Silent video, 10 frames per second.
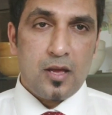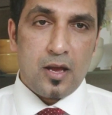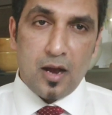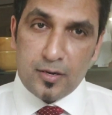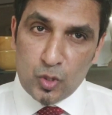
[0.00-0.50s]

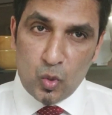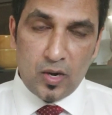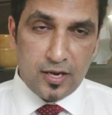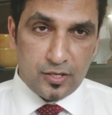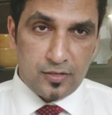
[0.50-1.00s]
I do not
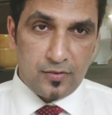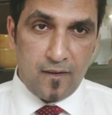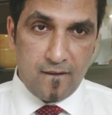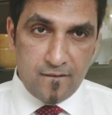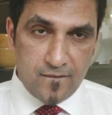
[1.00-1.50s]
like to
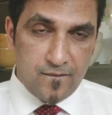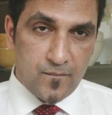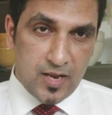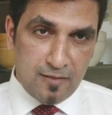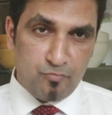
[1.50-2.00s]

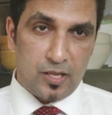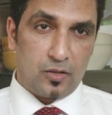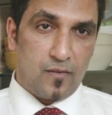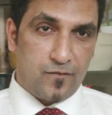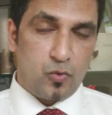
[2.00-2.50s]
compel
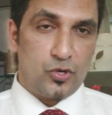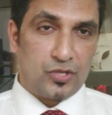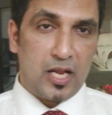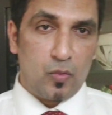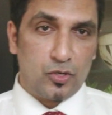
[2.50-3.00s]
or force
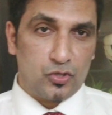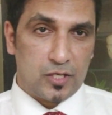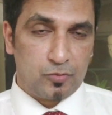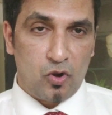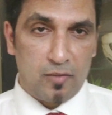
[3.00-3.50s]
anyone to
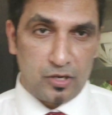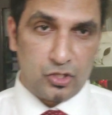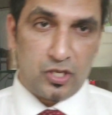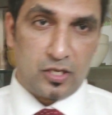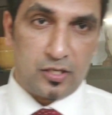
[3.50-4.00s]
subscribe my
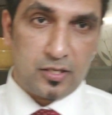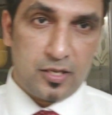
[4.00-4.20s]
channel.